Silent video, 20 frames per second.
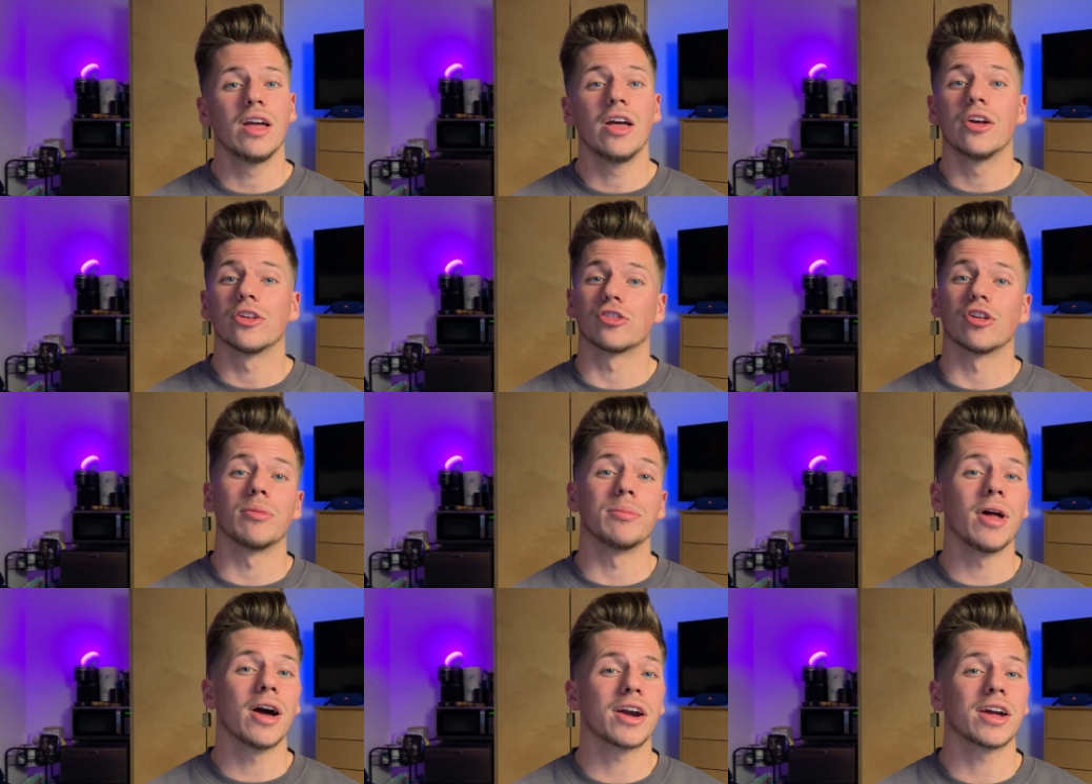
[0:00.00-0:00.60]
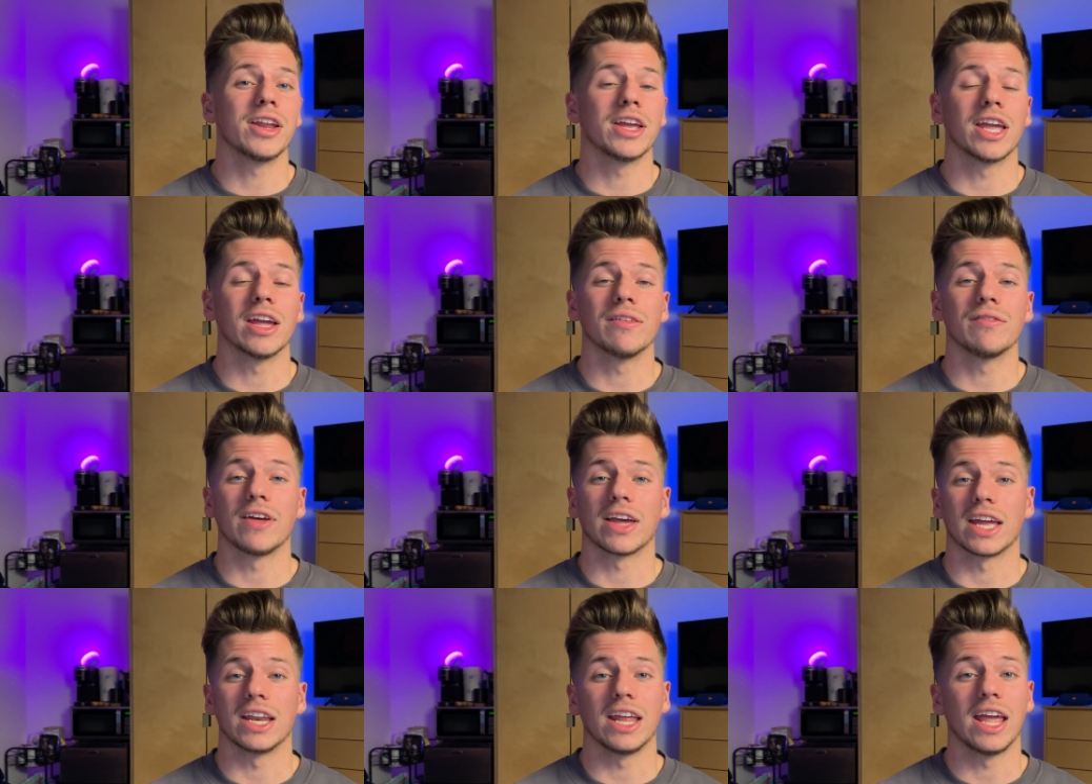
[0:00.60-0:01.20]
So I'm not gonna give
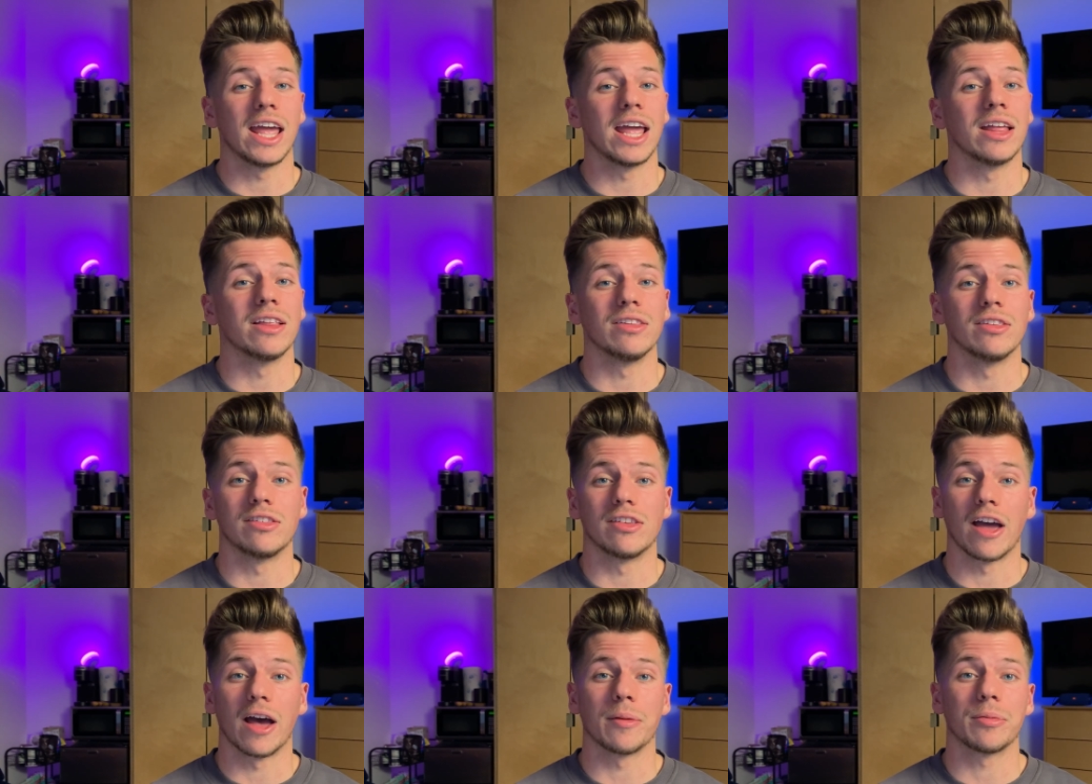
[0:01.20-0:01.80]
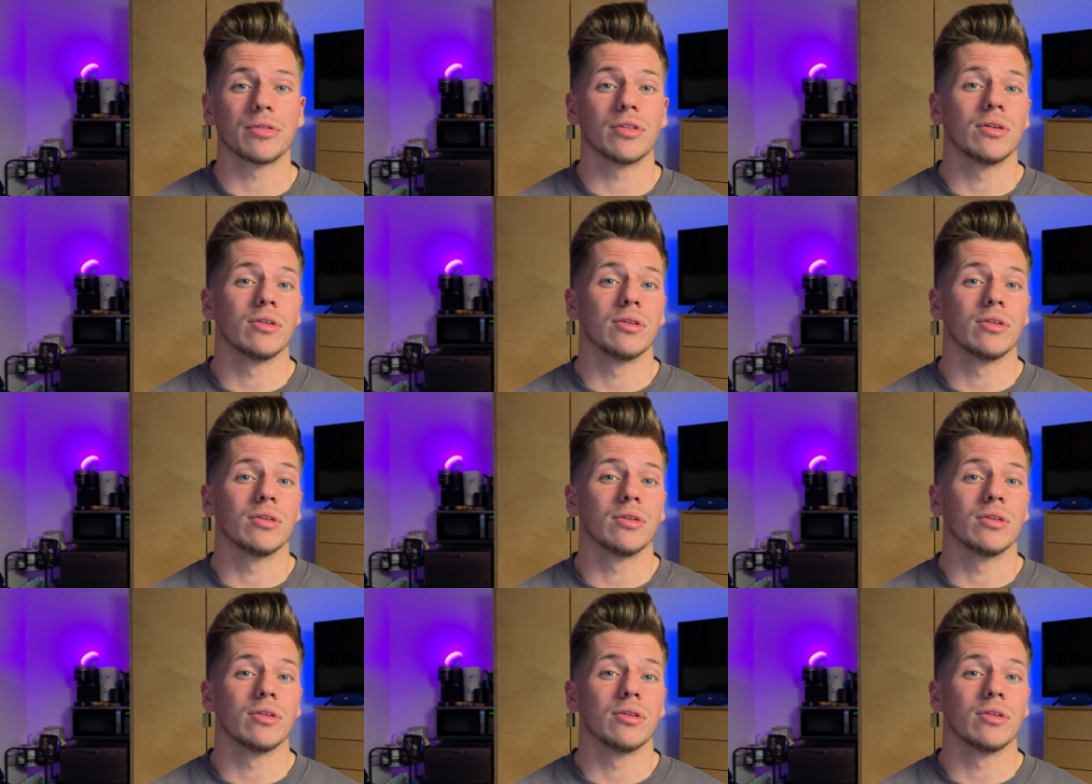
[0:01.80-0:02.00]
like an in-depth